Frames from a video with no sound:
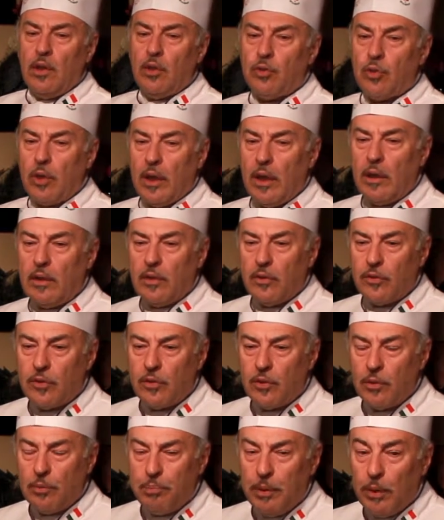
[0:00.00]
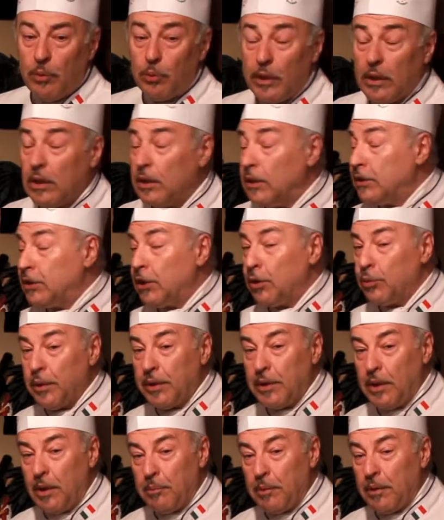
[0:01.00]
trade is to be realistic
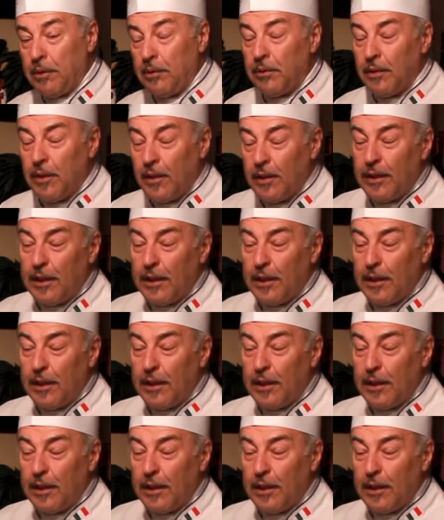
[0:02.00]
with them and